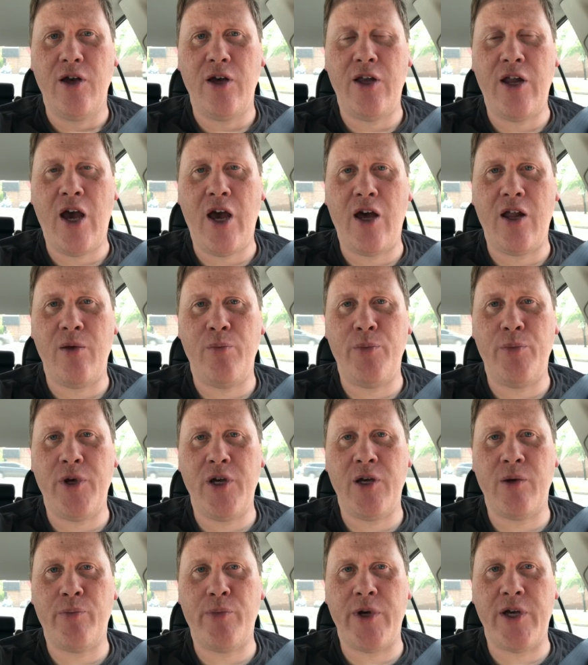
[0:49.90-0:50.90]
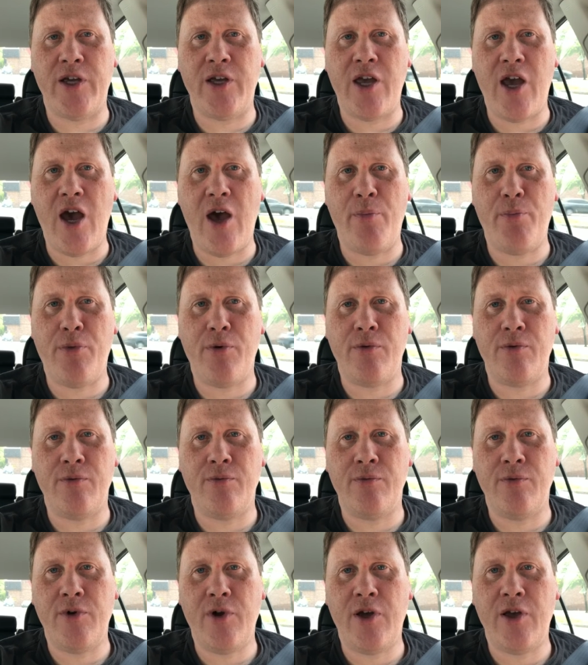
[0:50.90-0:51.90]
and had a big gap
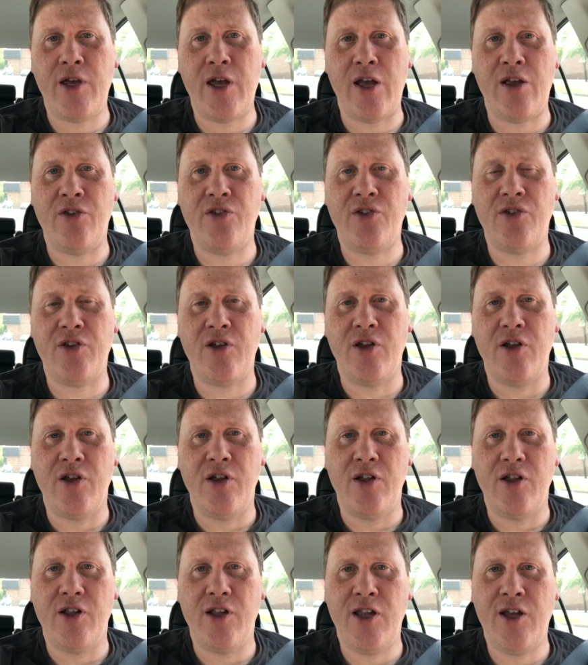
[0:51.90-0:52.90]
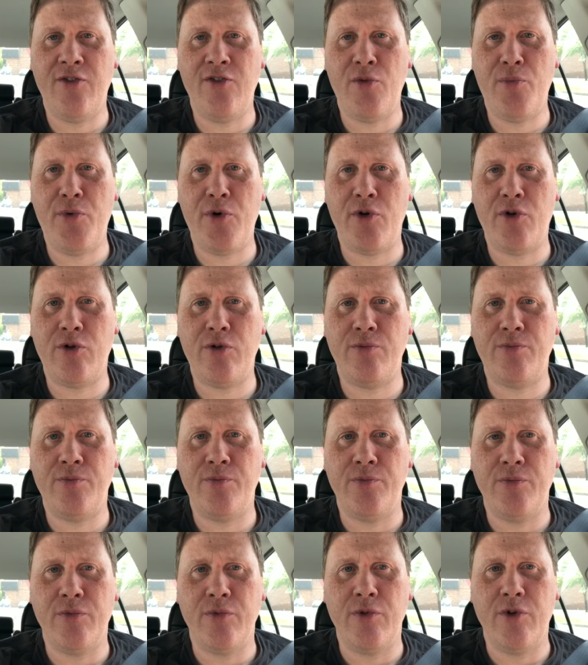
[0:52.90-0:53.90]
against Liverpool,
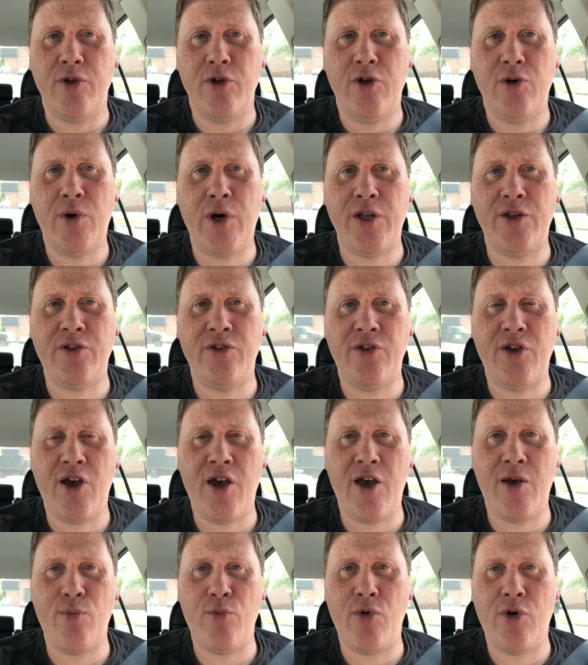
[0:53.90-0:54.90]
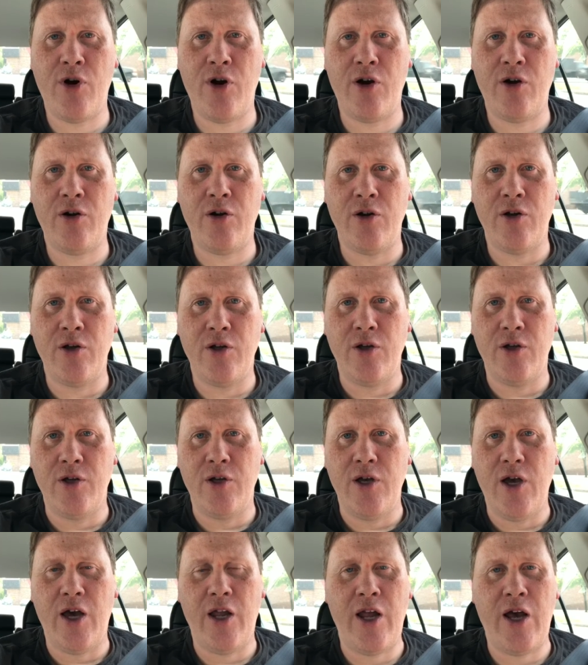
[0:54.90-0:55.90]
who at the time were
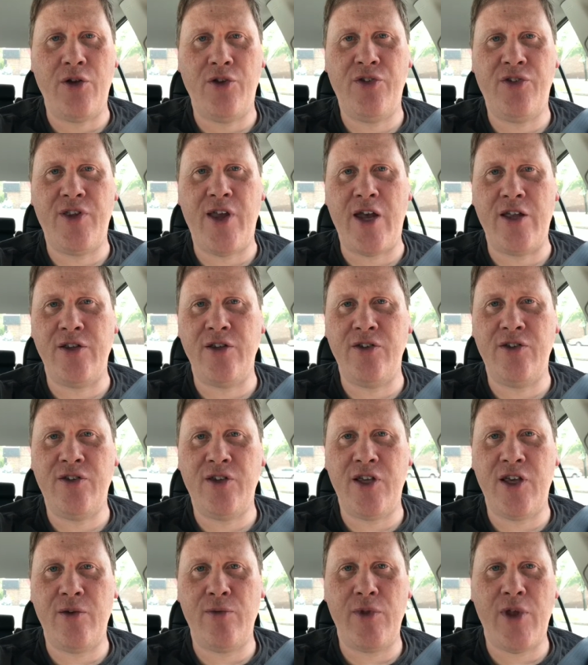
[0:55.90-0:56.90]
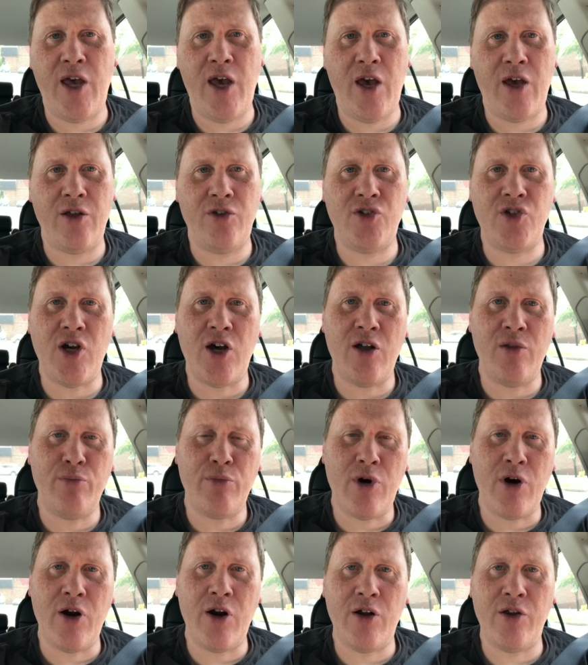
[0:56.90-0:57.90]
an outstanding team. They had John
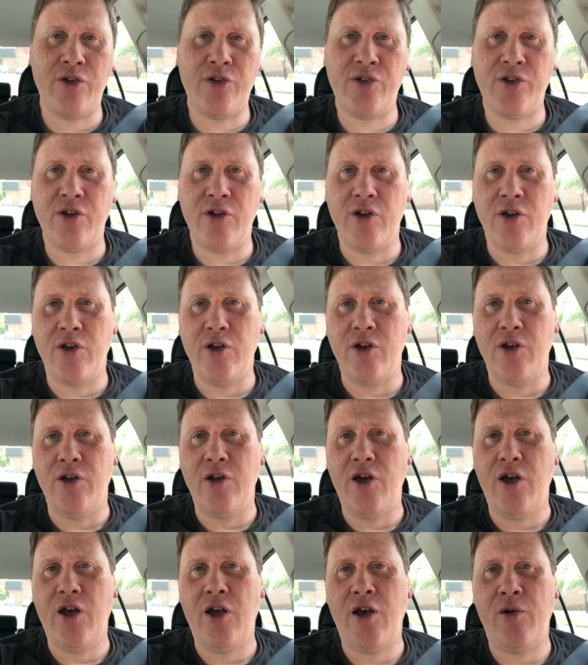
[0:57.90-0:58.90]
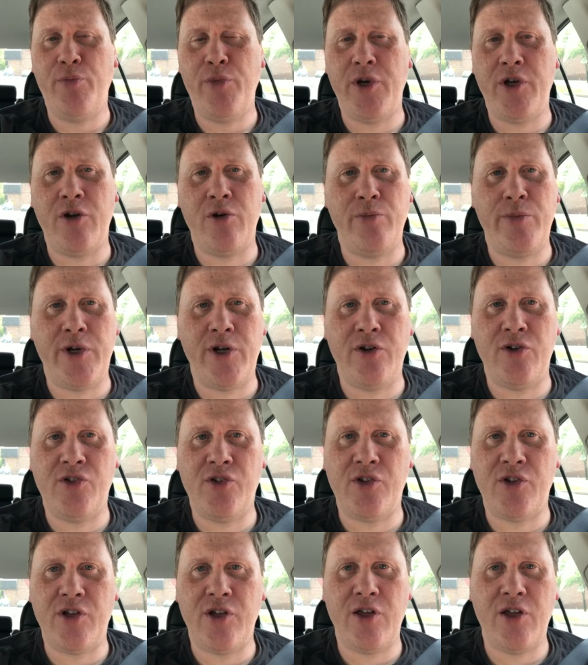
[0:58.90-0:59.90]
Barnes, Peter
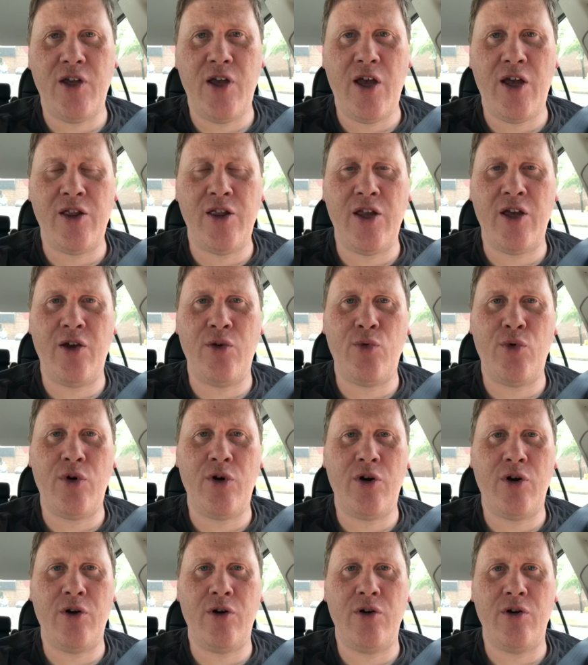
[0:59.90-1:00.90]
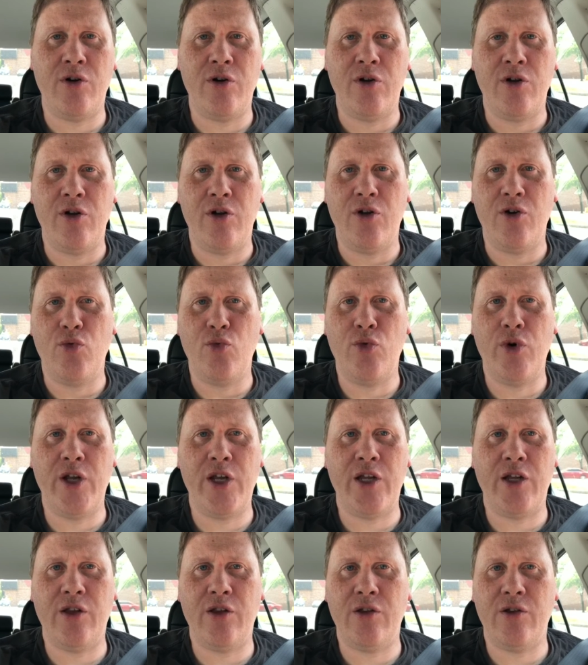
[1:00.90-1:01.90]
Beardsley, and they were
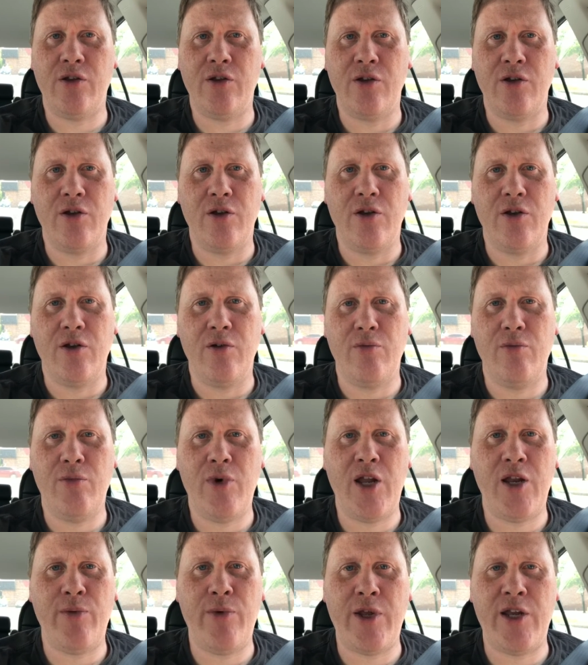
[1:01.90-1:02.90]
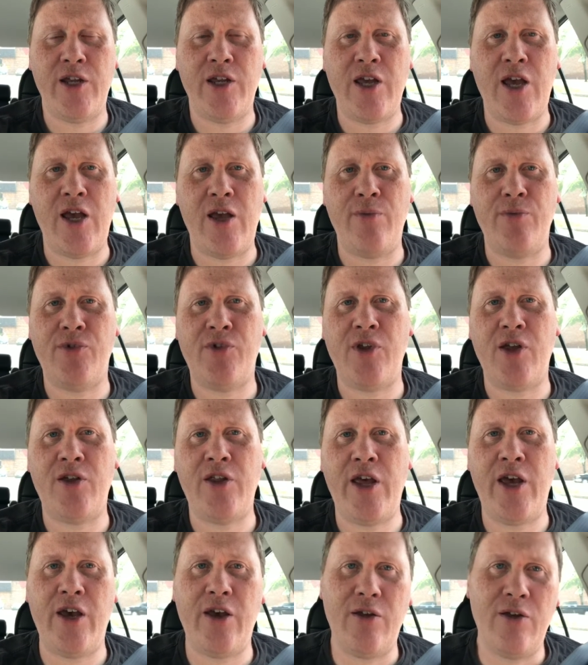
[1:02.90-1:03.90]
winning many games. Now
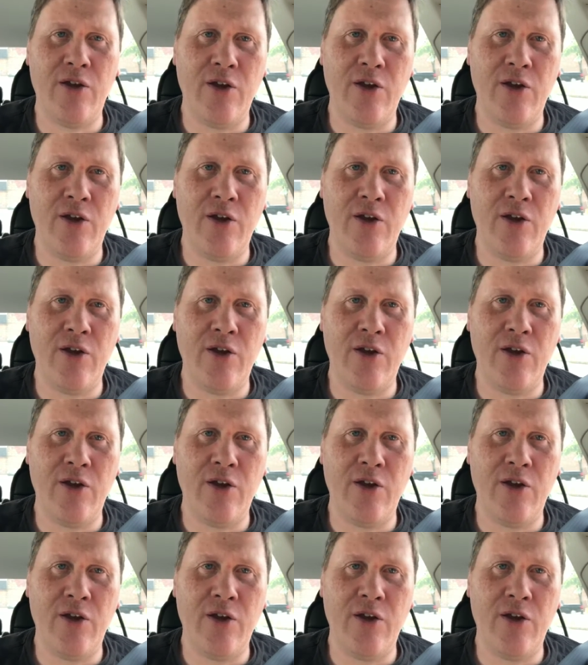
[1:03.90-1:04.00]
they